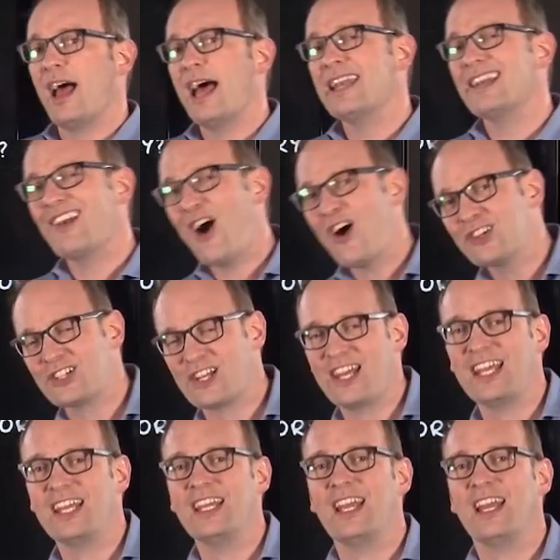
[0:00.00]
And
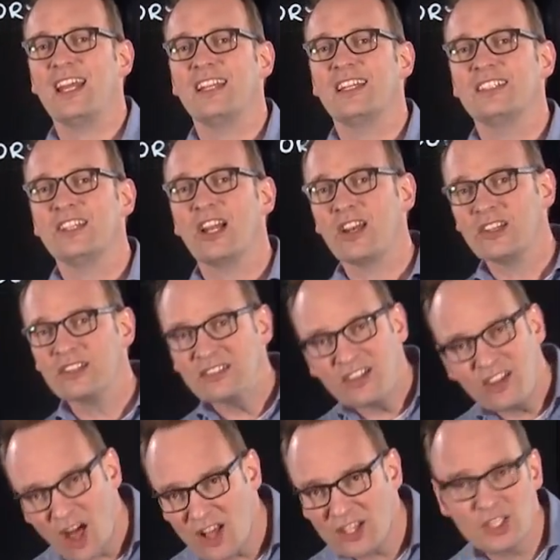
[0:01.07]
lastly, the
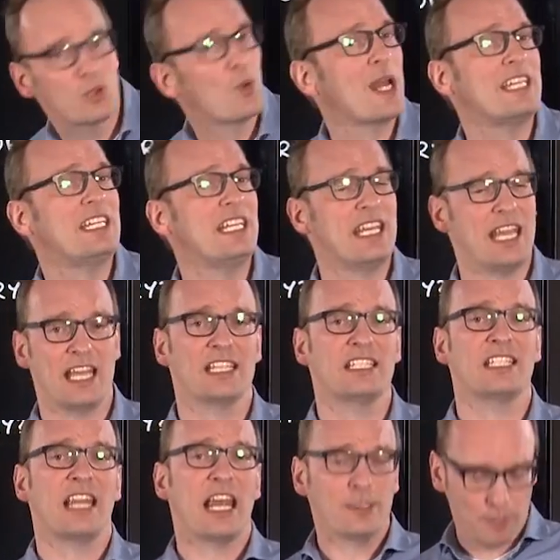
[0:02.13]
last 20
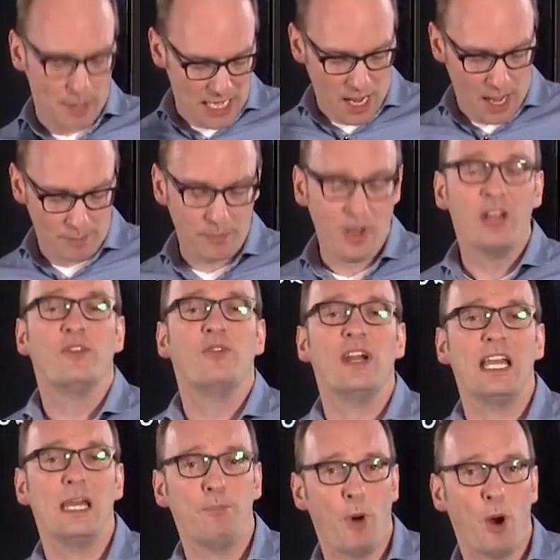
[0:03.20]
years it has become
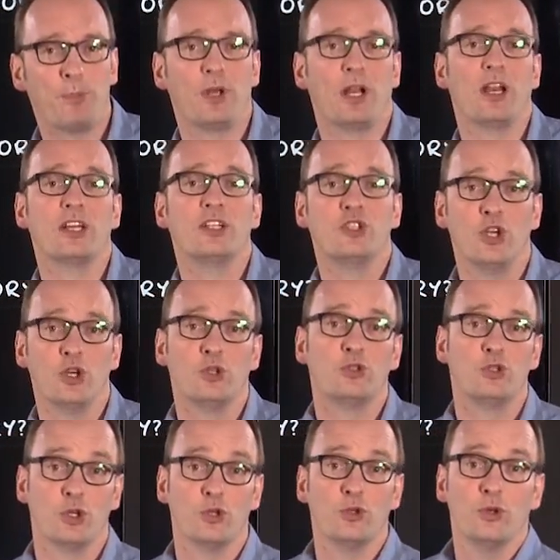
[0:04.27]
really popular due
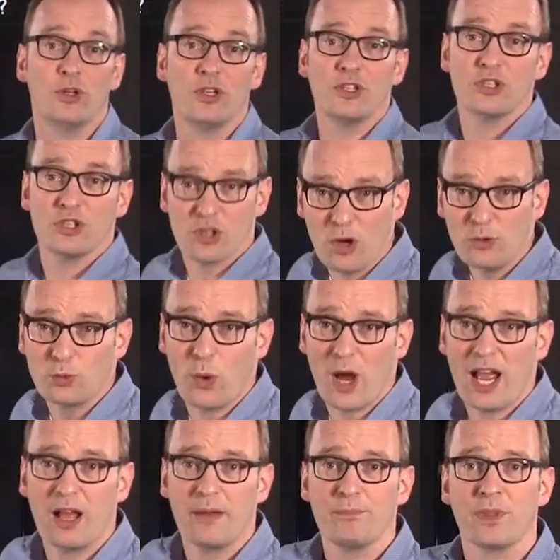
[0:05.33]
to
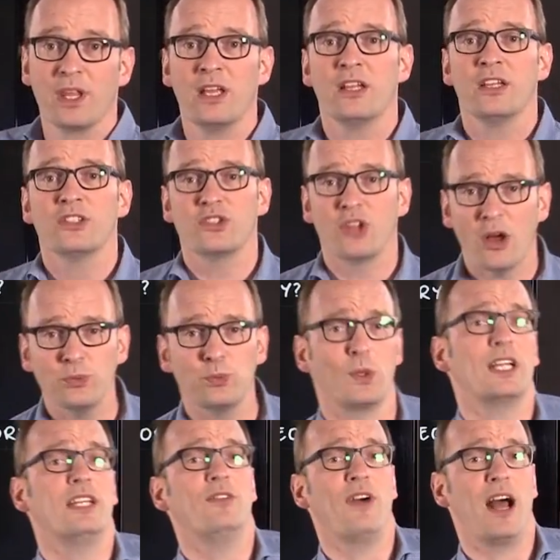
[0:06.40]
software.
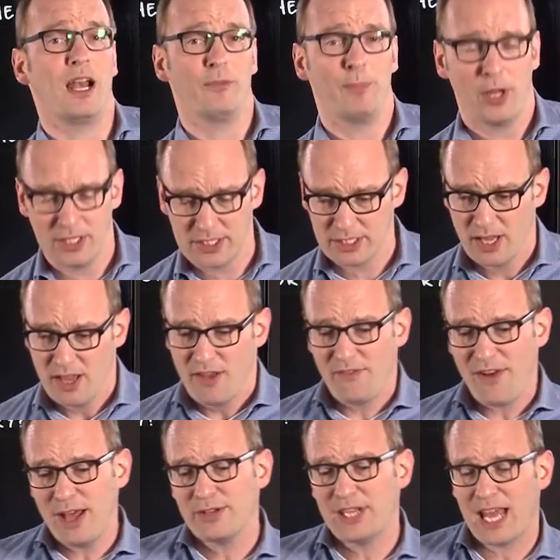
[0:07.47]
Software developers
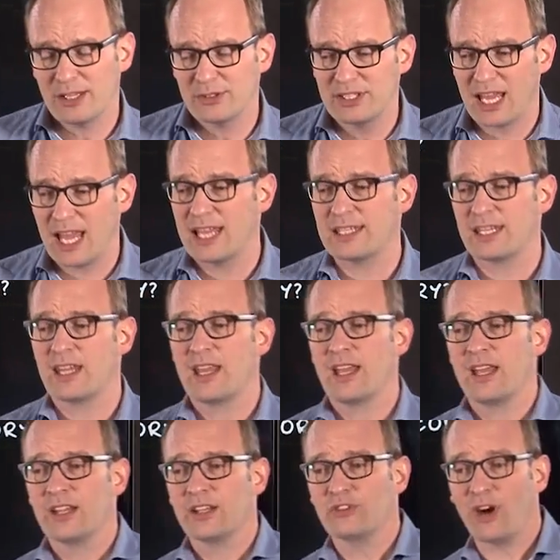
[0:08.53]
found out that
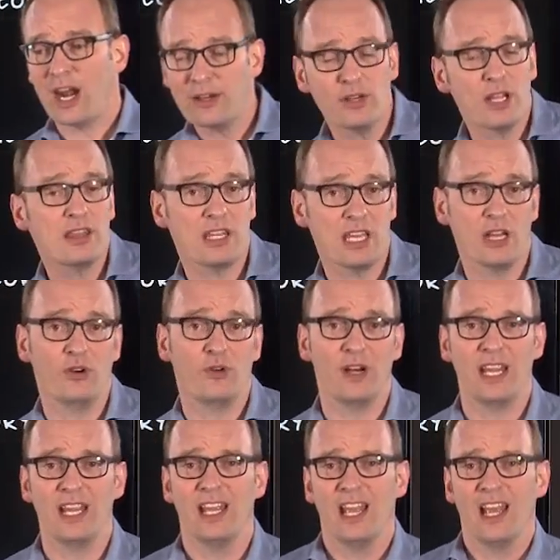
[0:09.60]
grounded
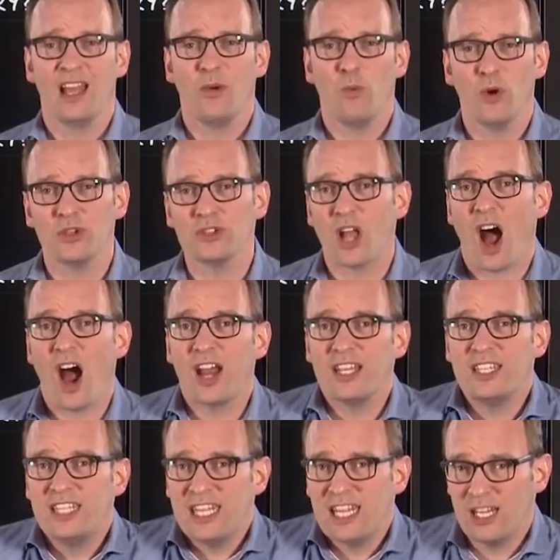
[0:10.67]
theory was
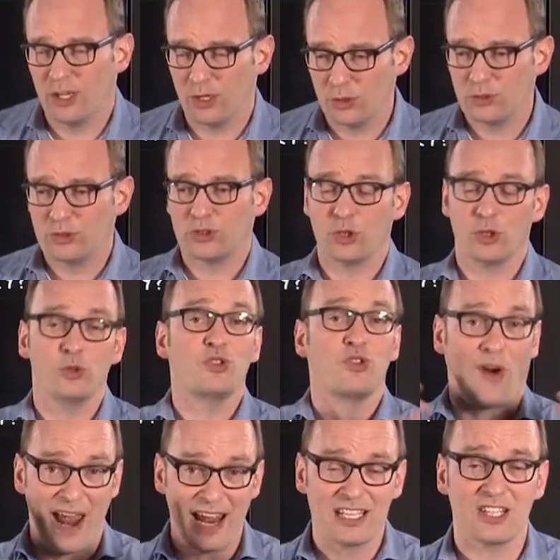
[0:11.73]
ideal to
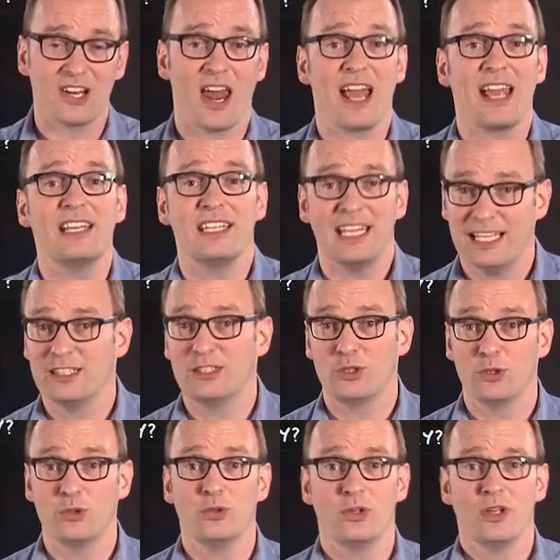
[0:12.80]
translate
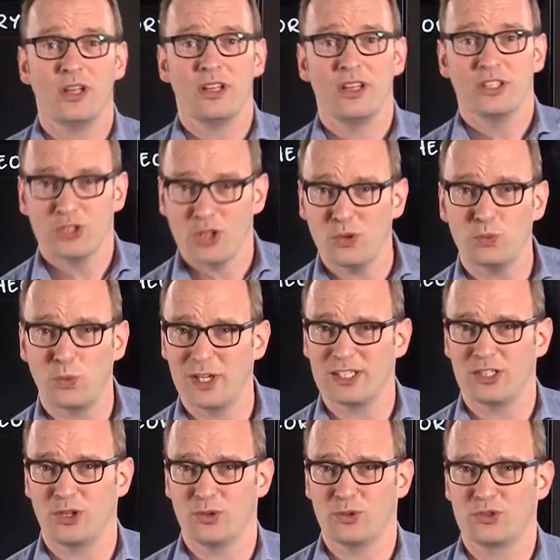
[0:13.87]
into software
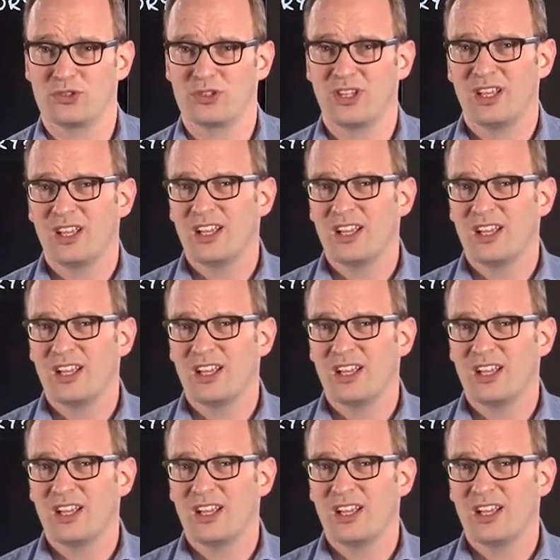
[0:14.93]
tools